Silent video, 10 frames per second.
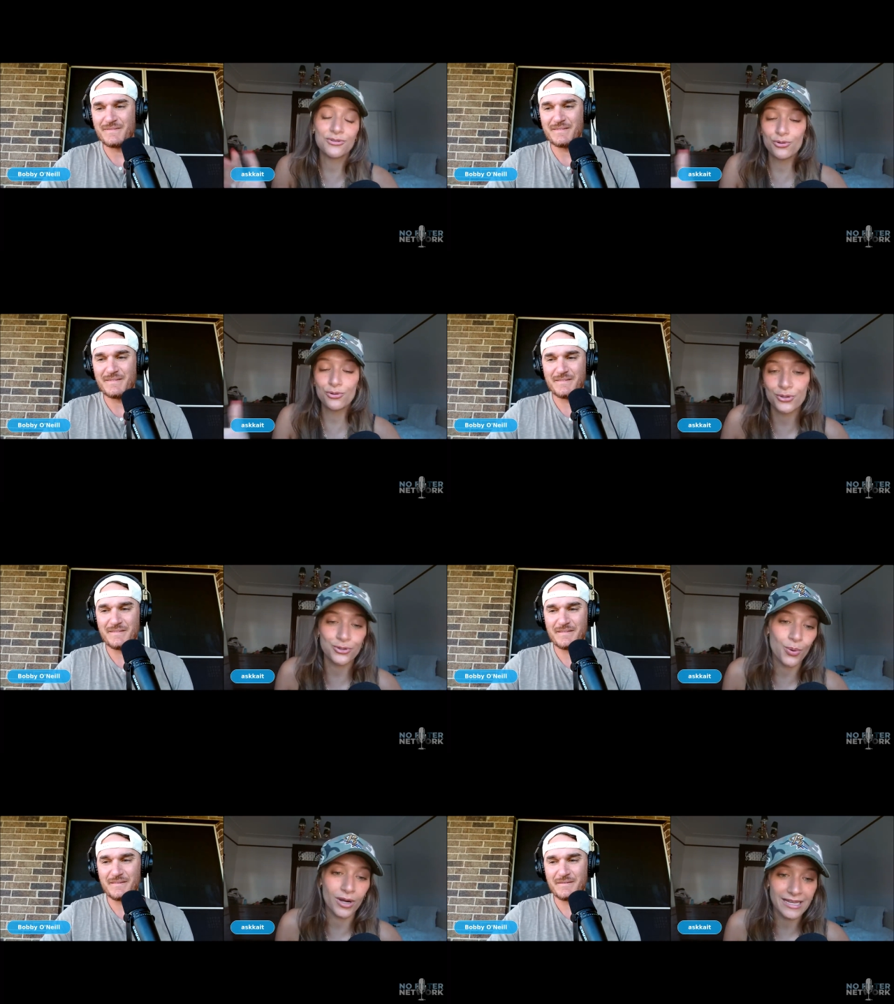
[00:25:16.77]
Speaker 1: that's a crucial
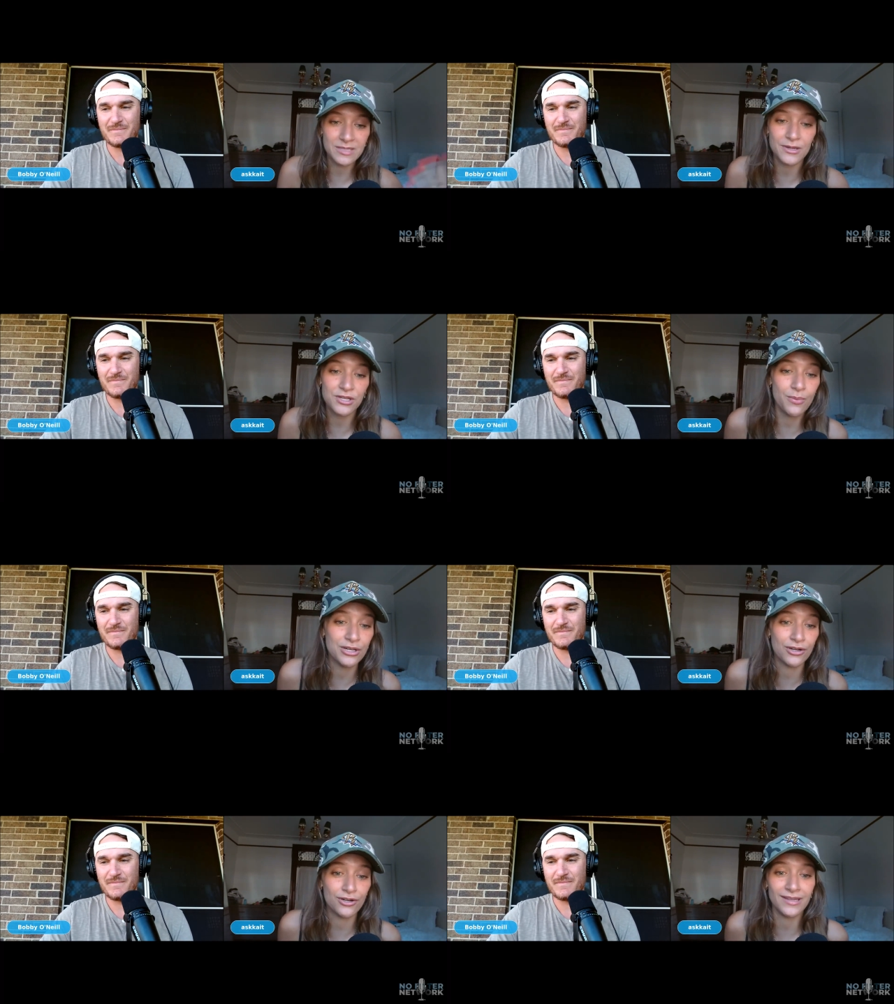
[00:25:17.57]
story, especially
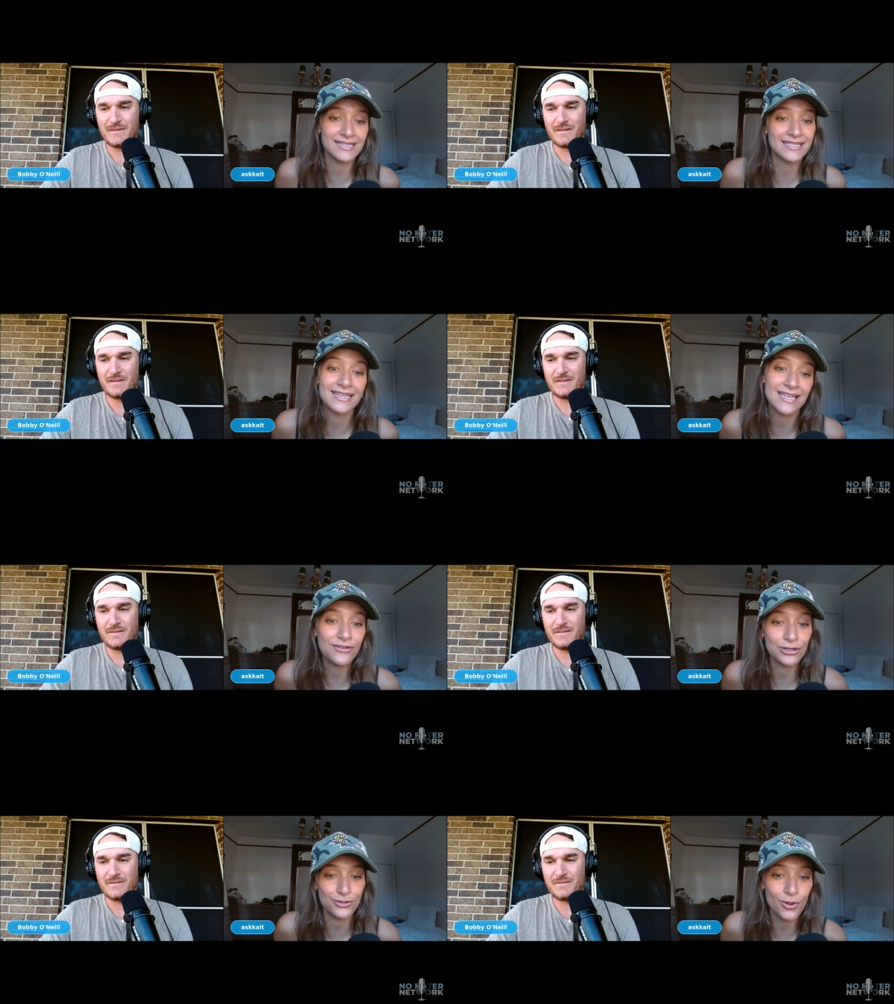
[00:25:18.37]
when you're like six,
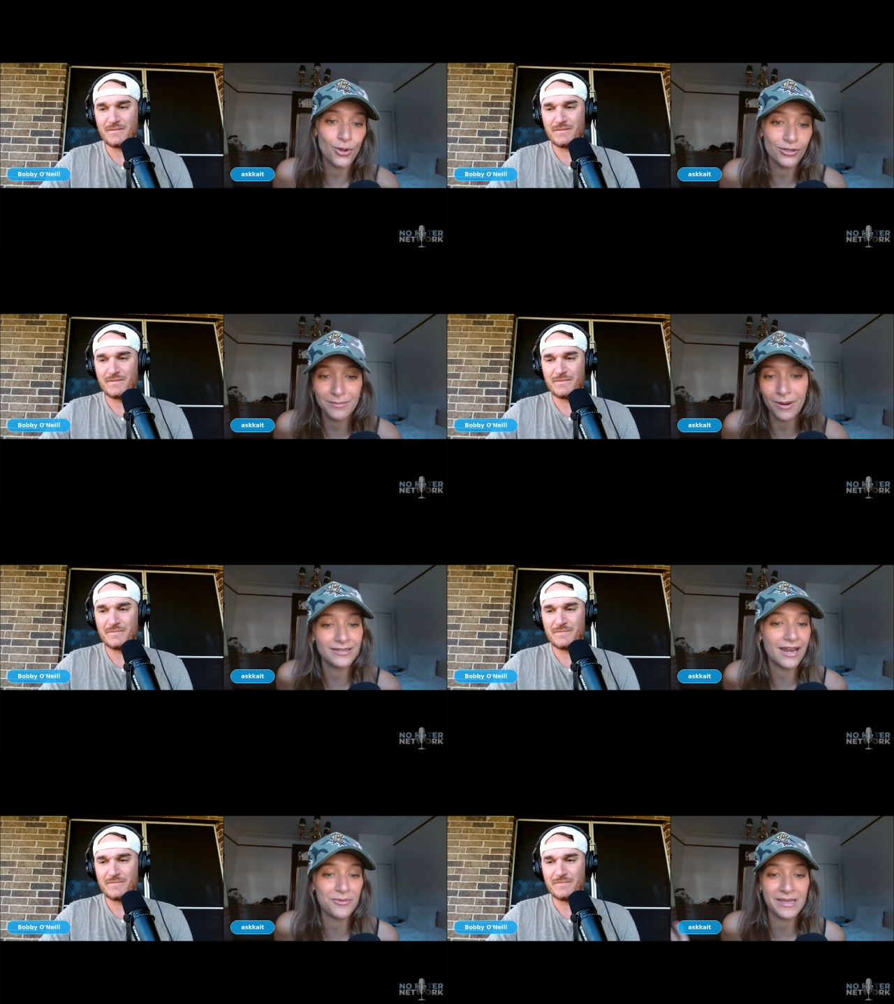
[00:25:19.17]
seven years old and you
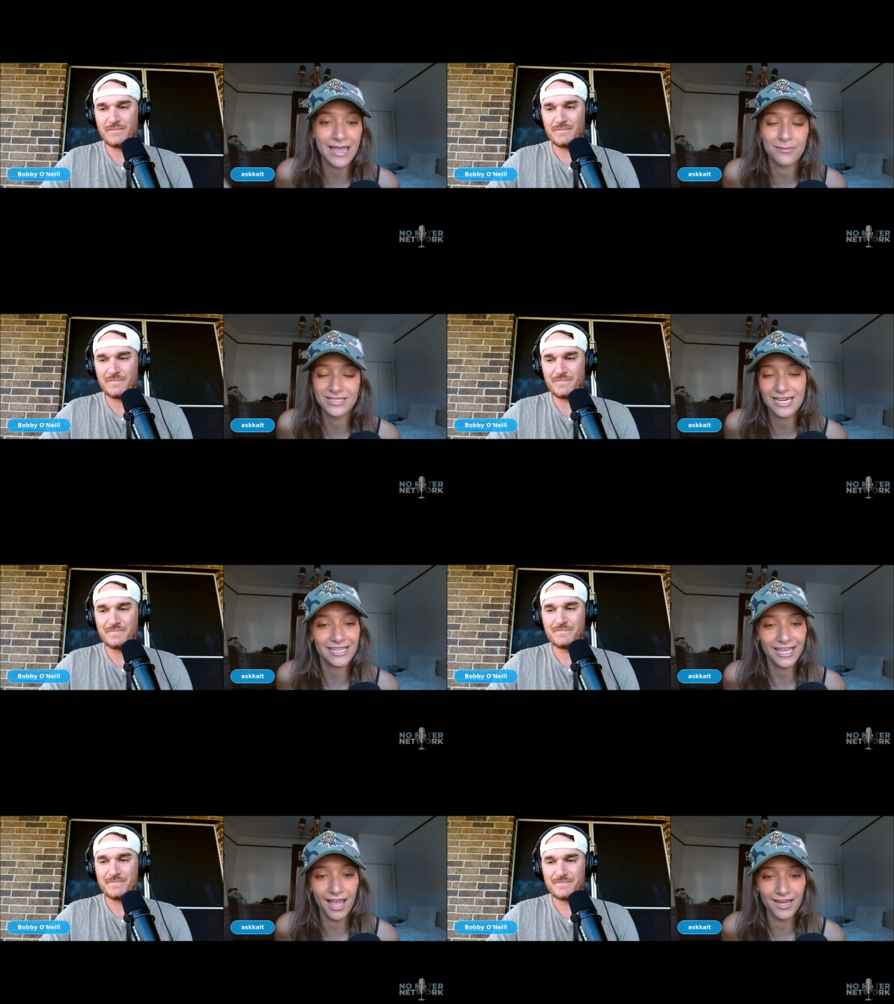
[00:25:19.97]
probably never made that
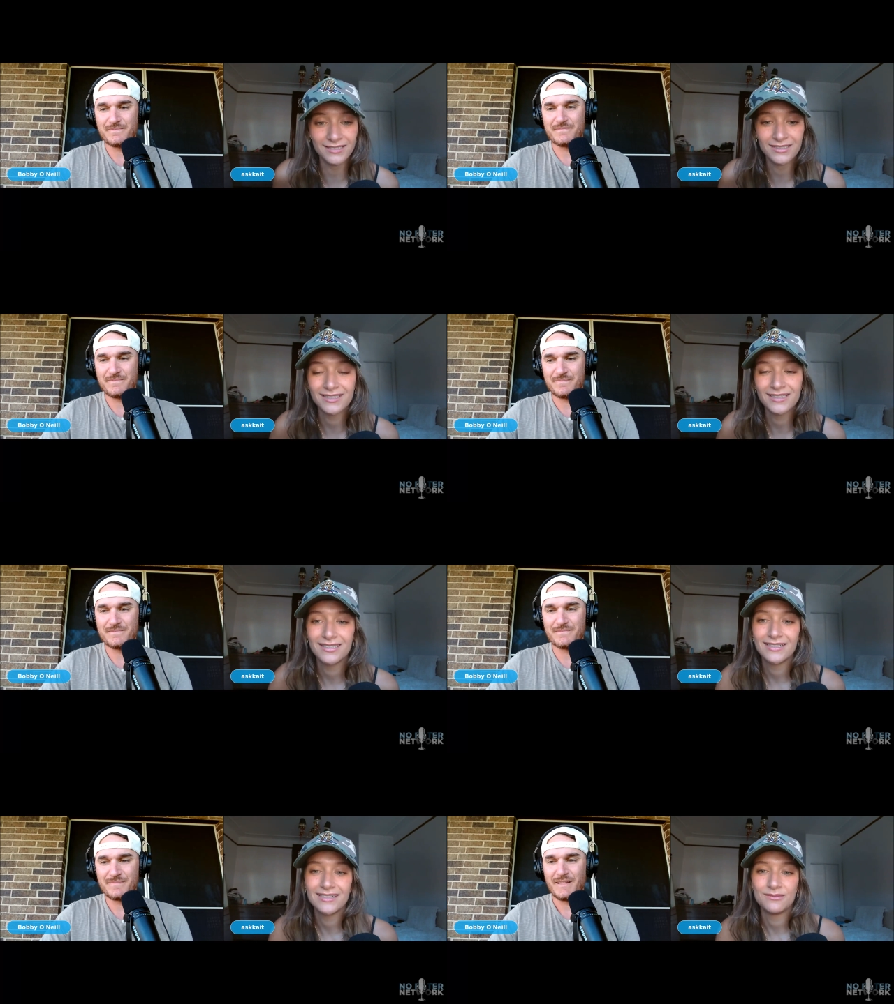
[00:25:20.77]
mistake again.
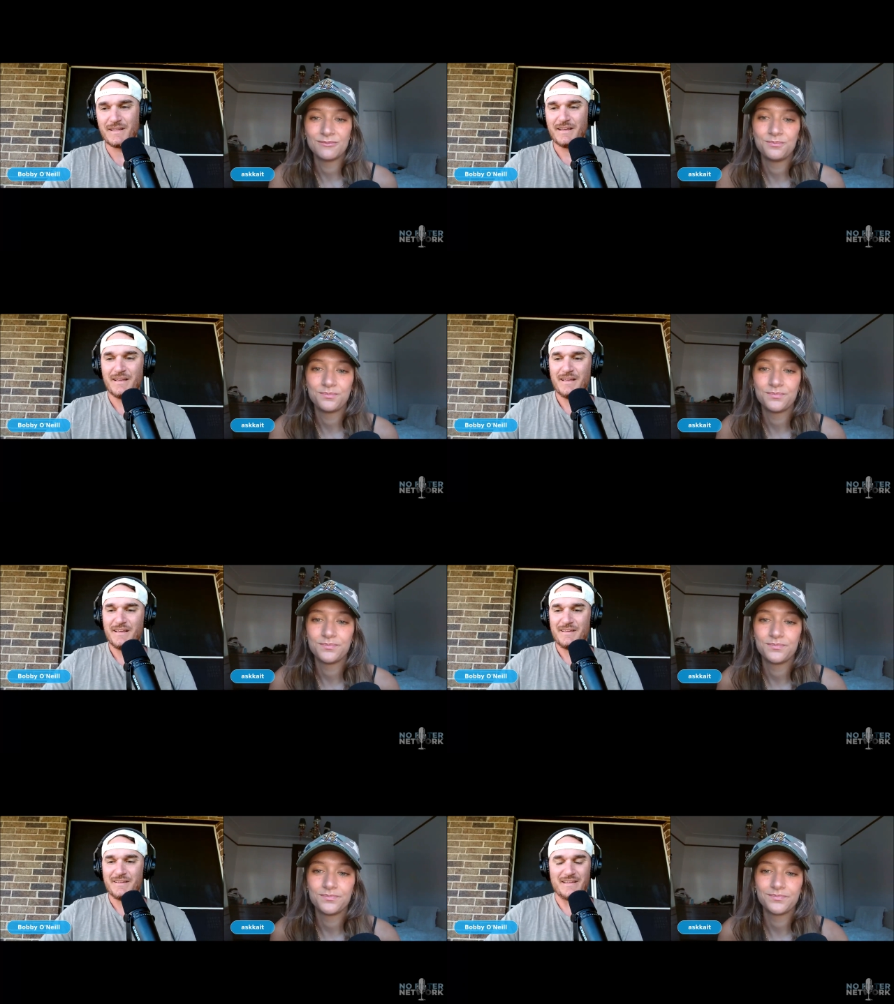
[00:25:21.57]

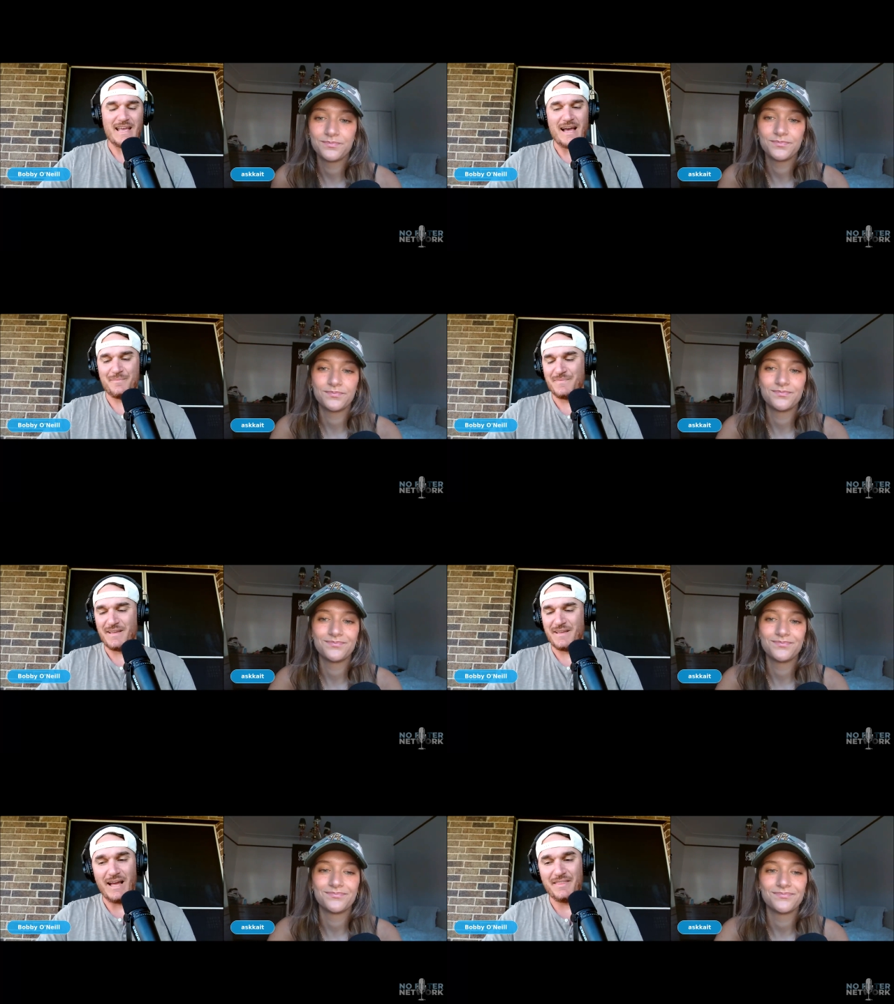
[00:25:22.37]
Speaker 2: Yeah,
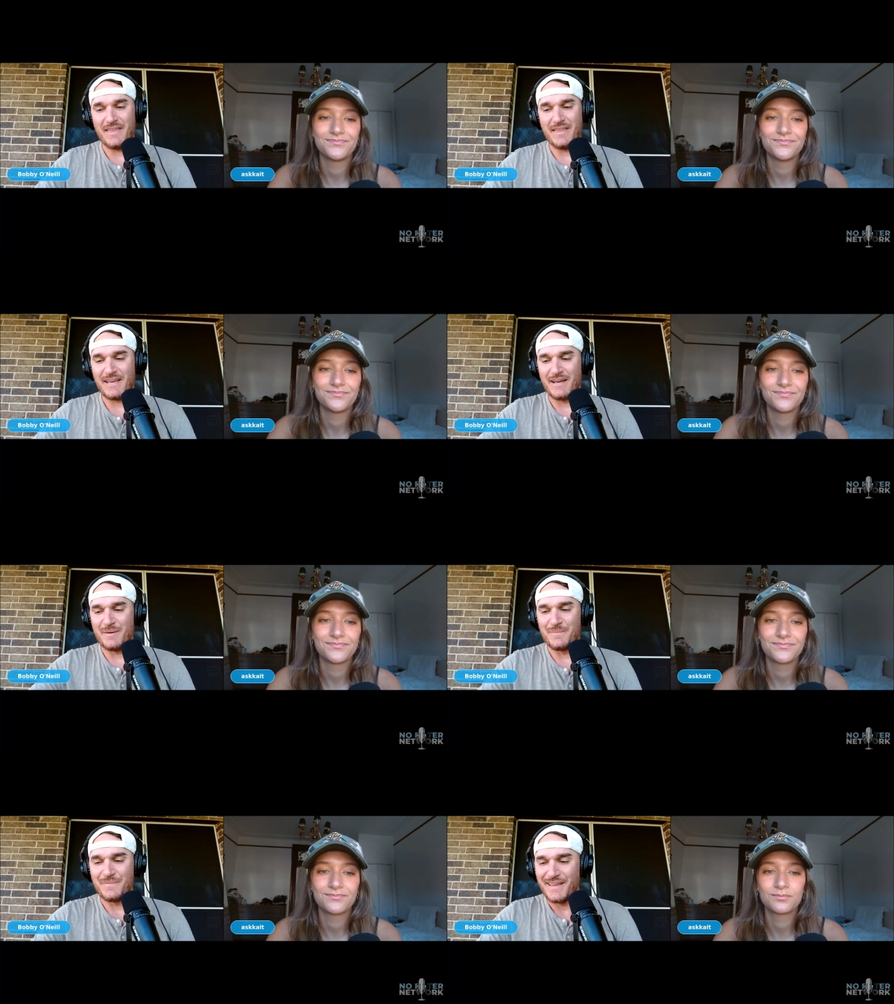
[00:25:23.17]
eh, I think
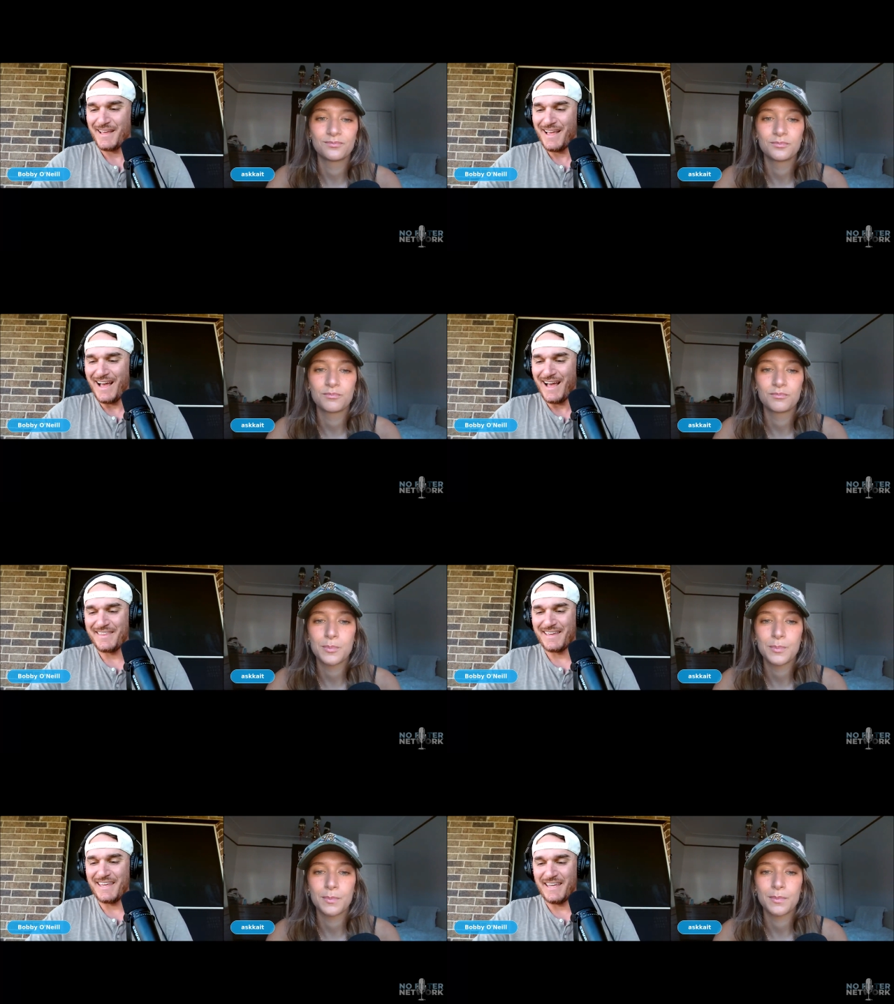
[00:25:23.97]
um, I
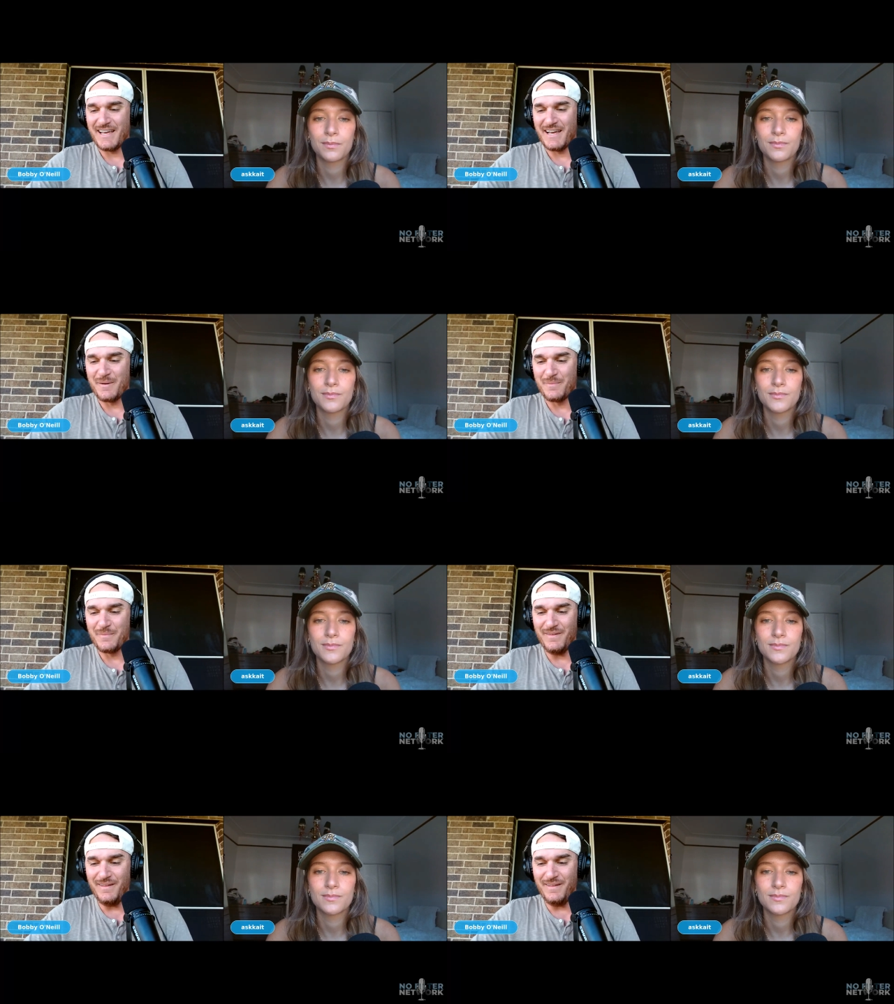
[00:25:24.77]
think he um,